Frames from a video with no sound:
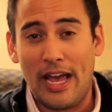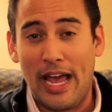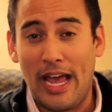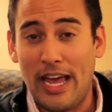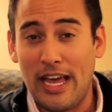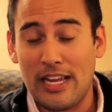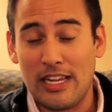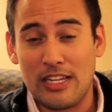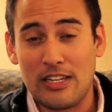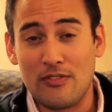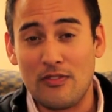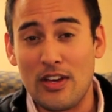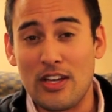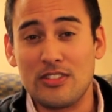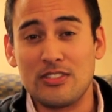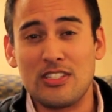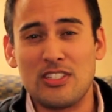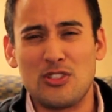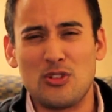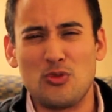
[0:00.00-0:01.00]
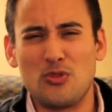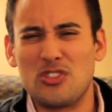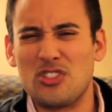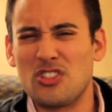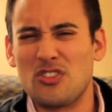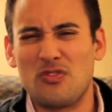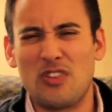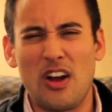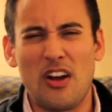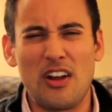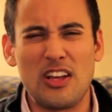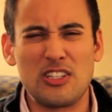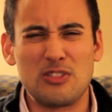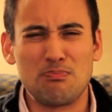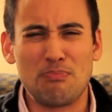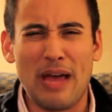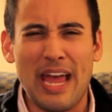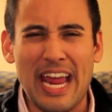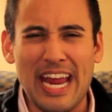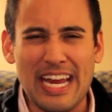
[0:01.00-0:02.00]
and invest into just various
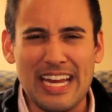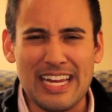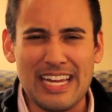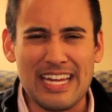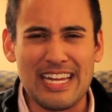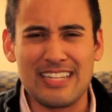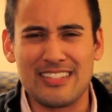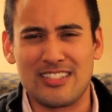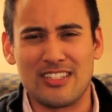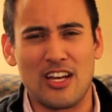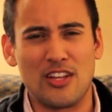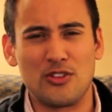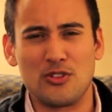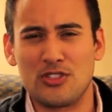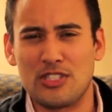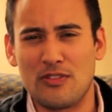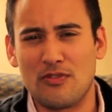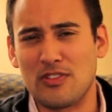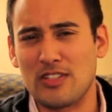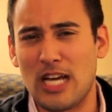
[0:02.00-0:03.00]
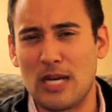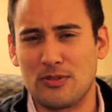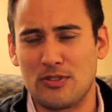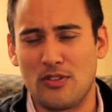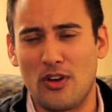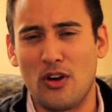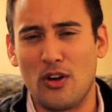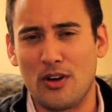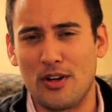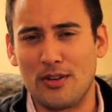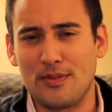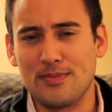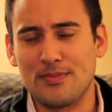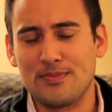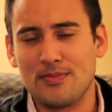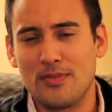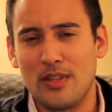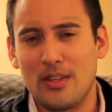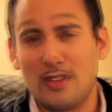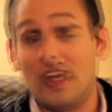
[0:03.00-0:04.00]
paintings and other different types of art.
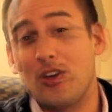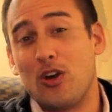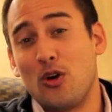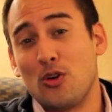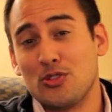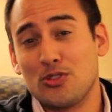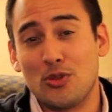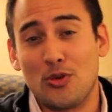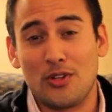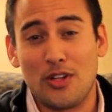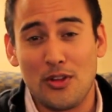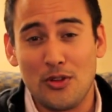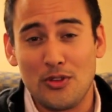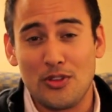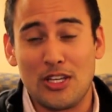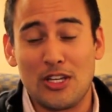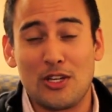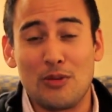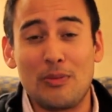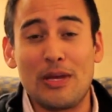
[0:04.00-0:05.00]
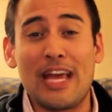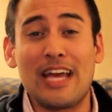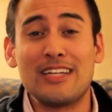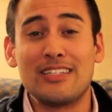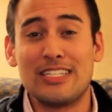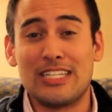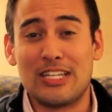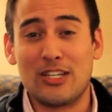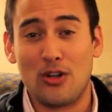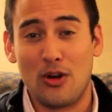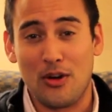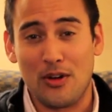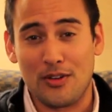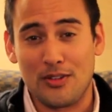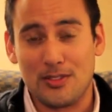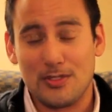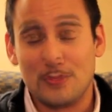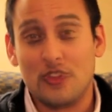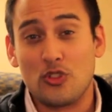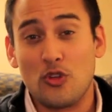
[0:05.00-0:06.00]
Also, another thing could be antique
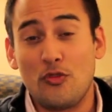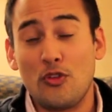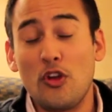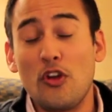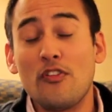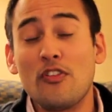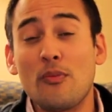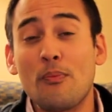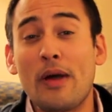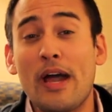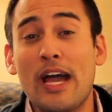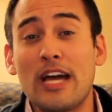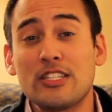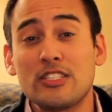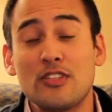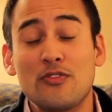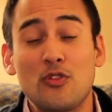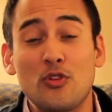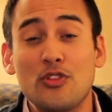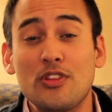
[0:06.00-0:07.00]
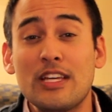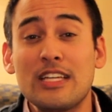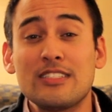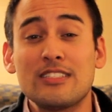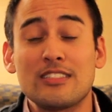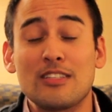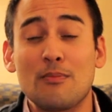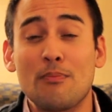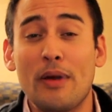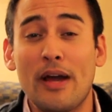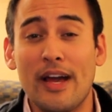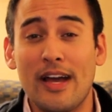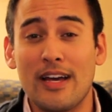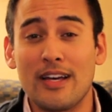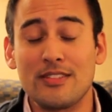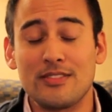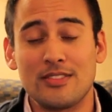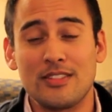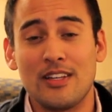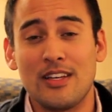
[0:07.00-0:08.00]
cars. So if you have a passion for things in the
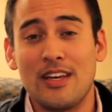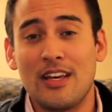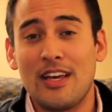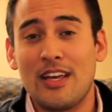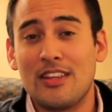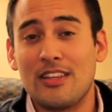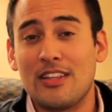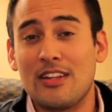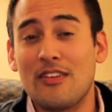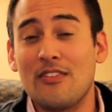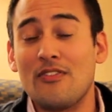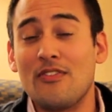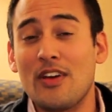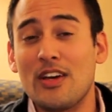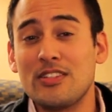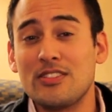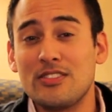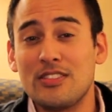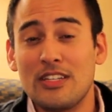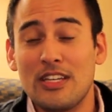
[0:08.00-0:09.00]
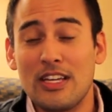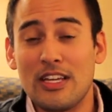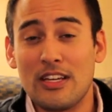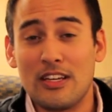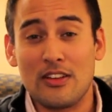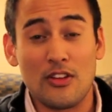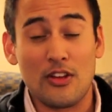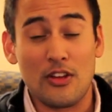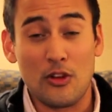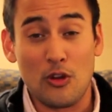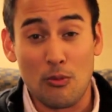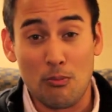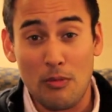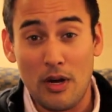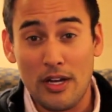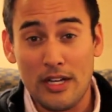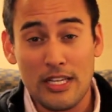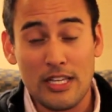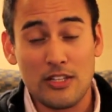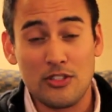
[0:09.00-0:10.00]
past, then investing your
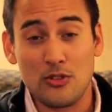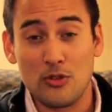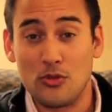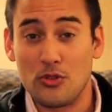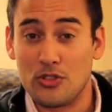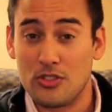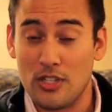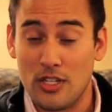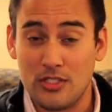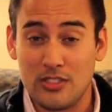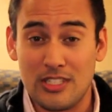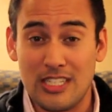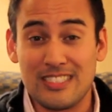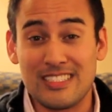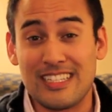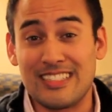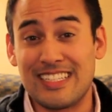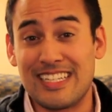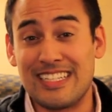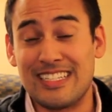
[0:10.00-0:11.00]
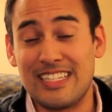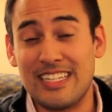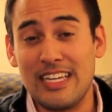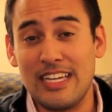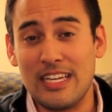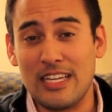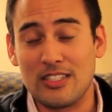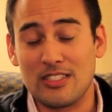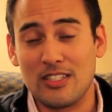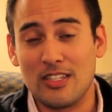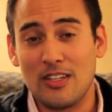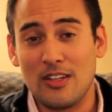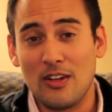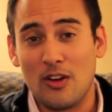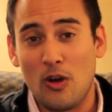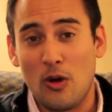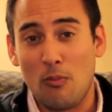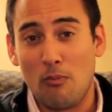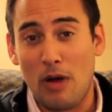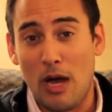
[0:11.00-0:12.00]
money into such things as antiques
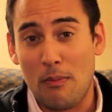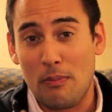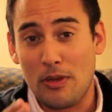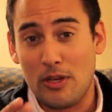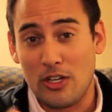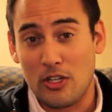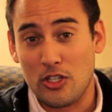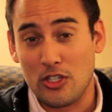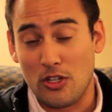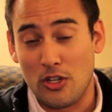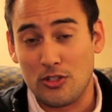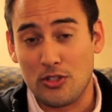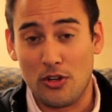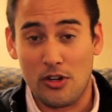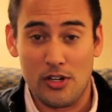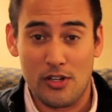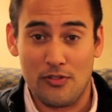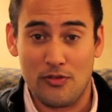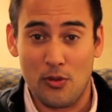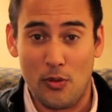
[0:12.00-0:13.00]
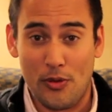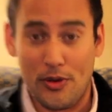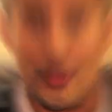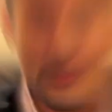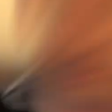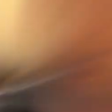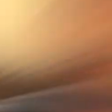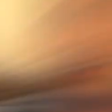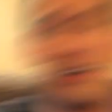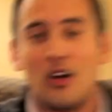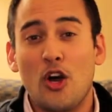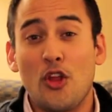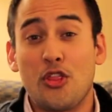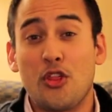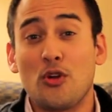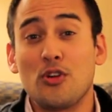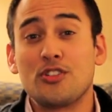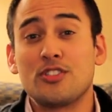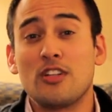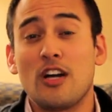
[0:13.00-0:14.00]
might be a good alternative for you. A
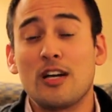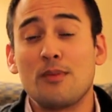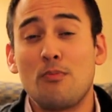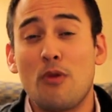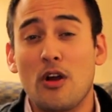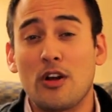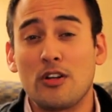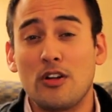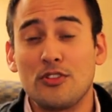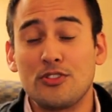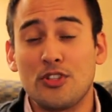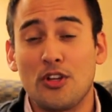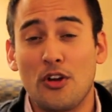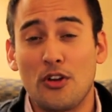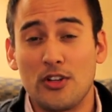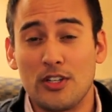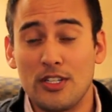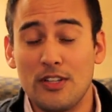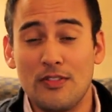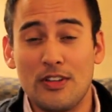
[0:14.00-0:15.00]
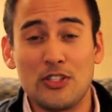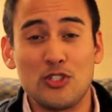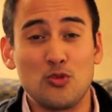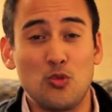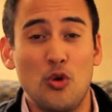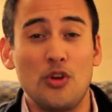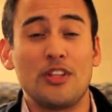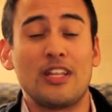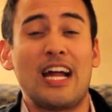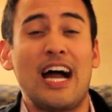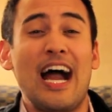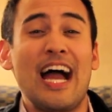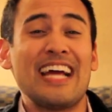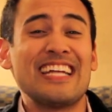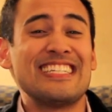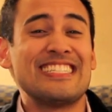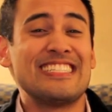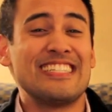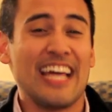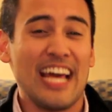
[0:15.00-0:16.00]
third stock market alternative is one that I
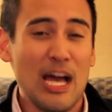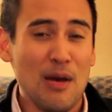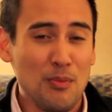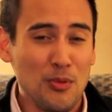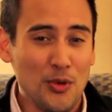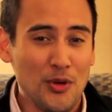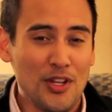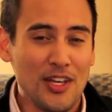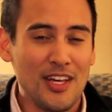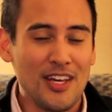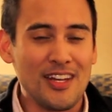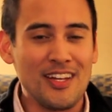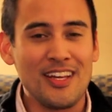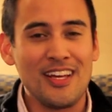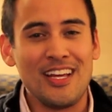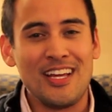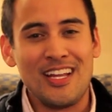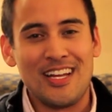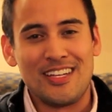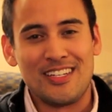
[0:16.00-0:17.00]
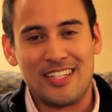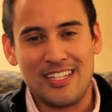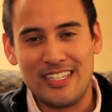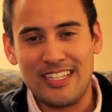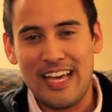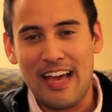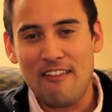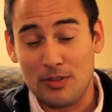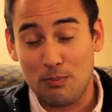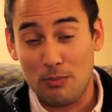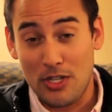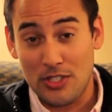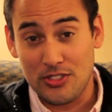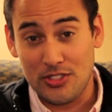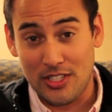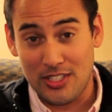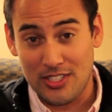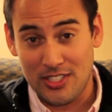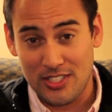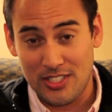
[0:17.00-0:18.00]
dabbled in, didn't have much
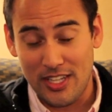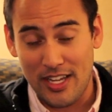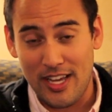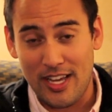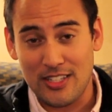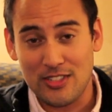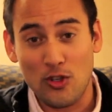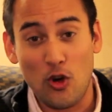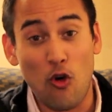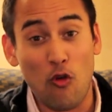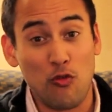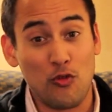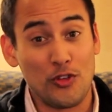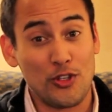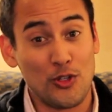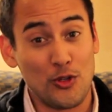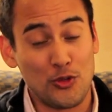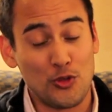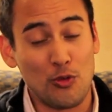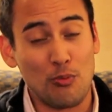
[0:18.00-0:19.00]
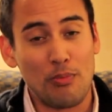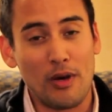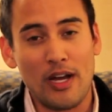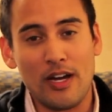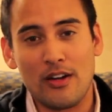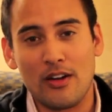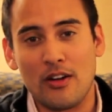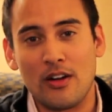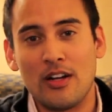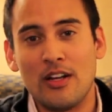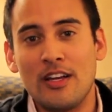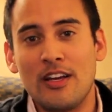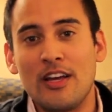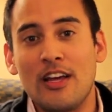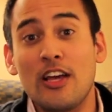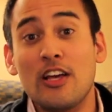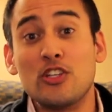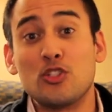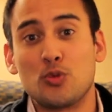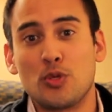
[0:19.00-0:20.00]
success, hopefully you'll do better,
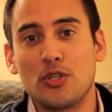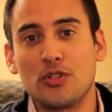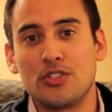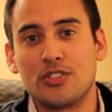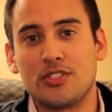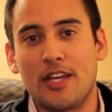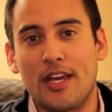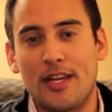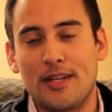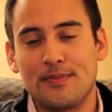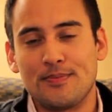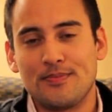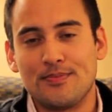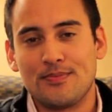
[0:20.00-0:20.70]
is real estate.